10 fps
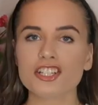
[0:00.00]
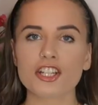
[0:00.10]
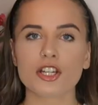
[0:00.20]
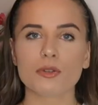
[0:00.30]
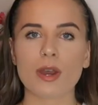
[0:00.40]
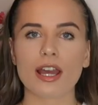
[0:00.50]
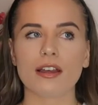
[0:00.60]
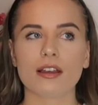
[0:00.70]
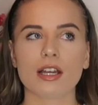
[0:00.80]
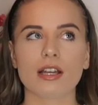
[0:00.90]
actually could
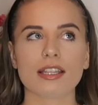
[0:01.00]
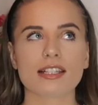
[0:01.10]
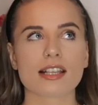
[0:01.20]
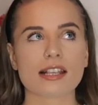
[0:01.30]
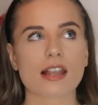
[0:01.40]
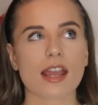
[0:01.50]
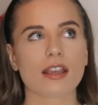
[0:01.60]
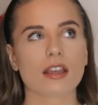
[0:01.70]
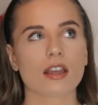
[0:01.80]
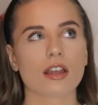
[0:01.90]
wear this as like